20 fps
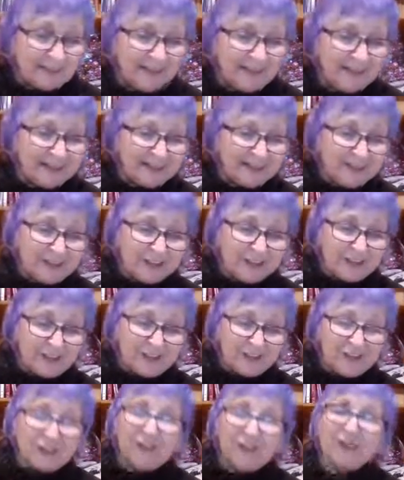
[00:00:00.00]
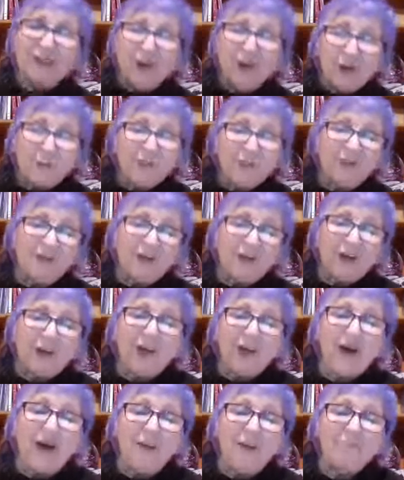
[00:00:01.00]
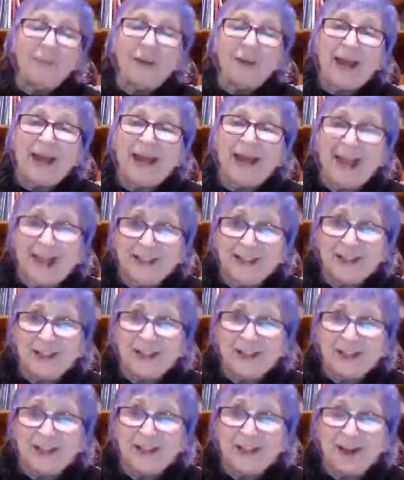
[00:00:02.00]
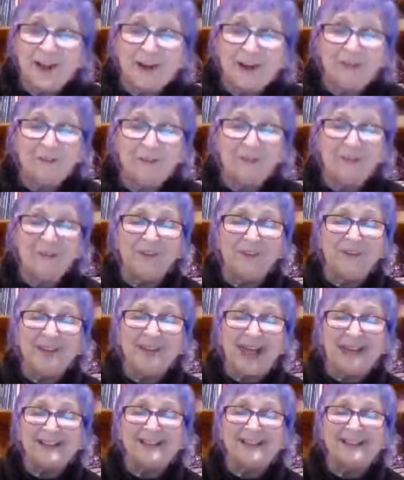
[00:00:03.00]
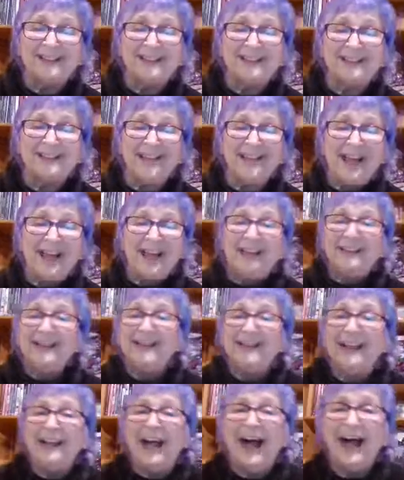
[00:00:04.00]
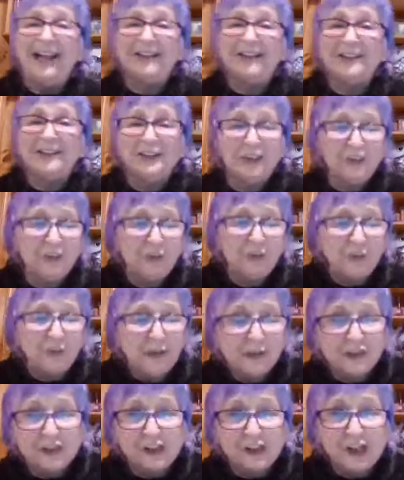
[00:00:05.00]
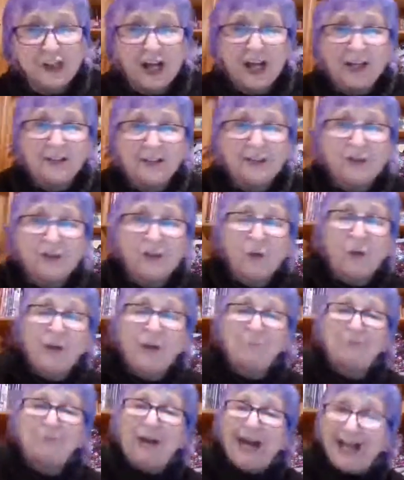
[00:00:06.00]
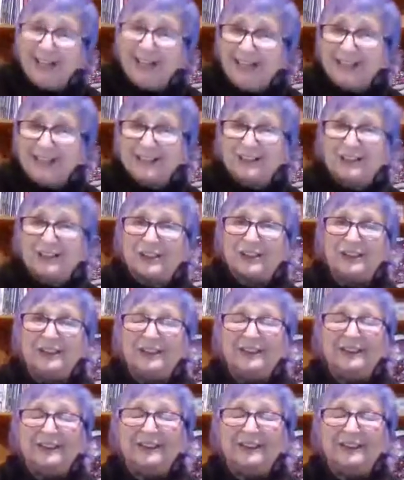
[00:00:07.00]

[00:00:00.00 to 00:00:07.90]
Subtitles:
It's to determine the comprehension of the lessons, not to judge or punish.